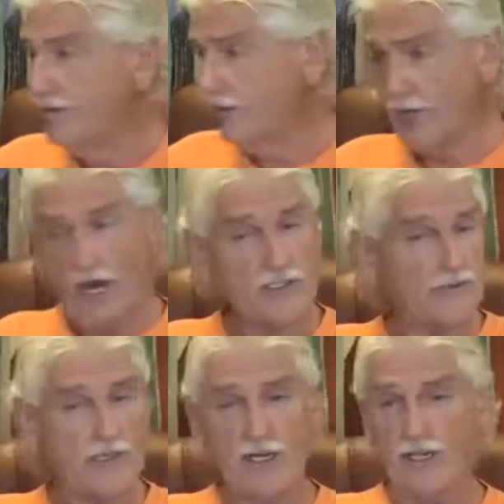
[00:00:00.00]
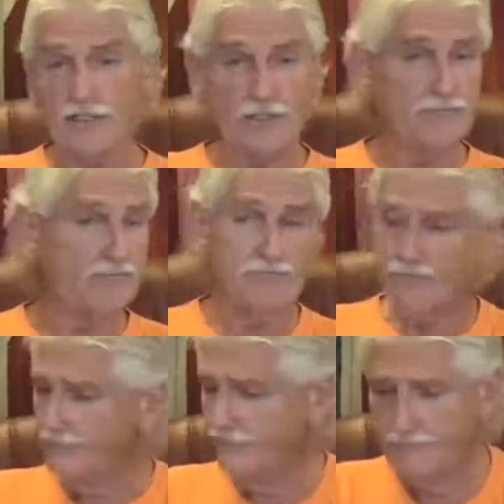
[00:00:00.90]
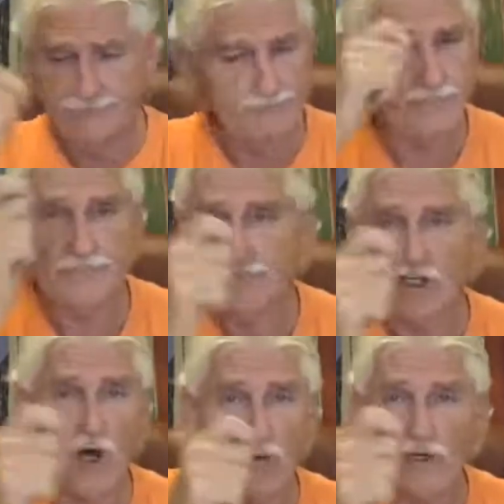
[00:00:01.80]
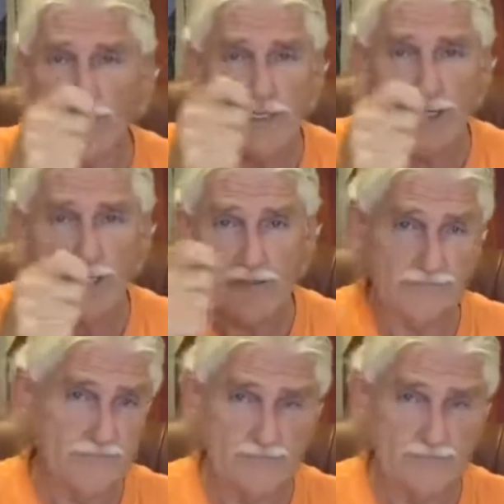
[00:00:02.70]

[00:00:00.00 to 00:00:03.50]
Detoxification. The golden key.